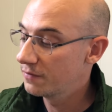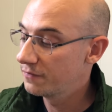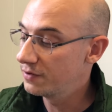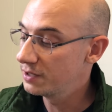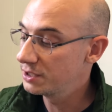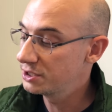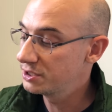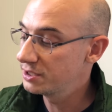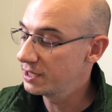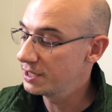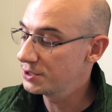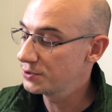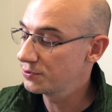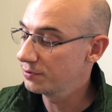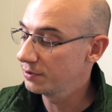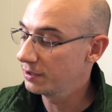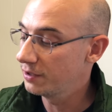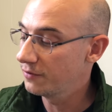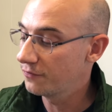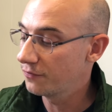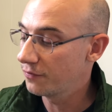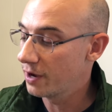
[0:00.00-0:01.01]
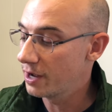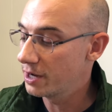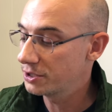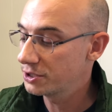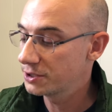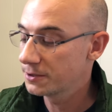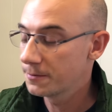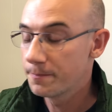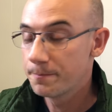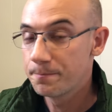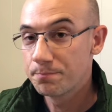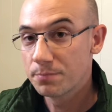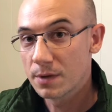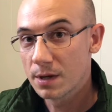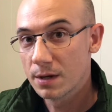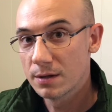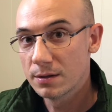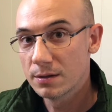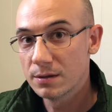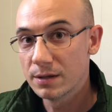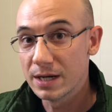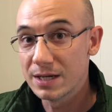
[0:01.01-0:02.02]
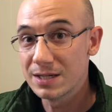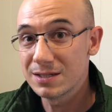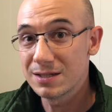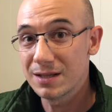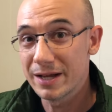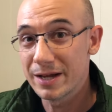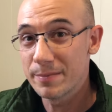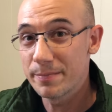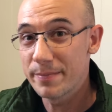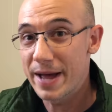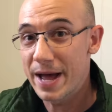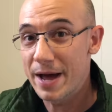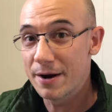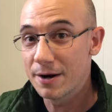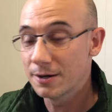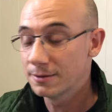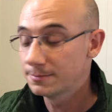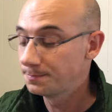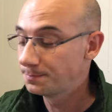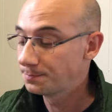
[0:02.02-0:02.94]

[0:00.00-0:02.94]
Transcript: Fish tastes really fresh. Nice light batter.